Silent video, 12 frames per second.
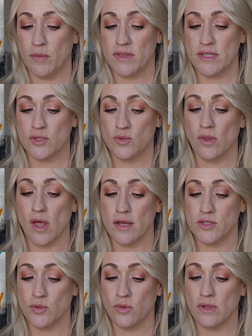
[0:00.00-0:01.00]
his law
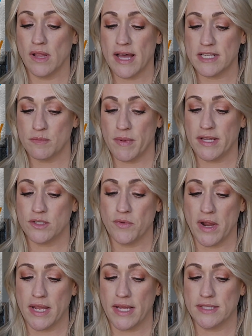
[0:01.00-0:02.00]
school classmates,
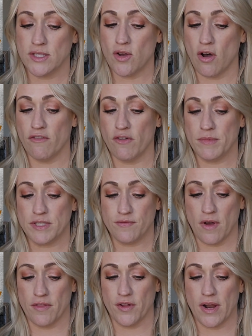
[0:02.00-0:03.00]
Ryan gets a call from his father.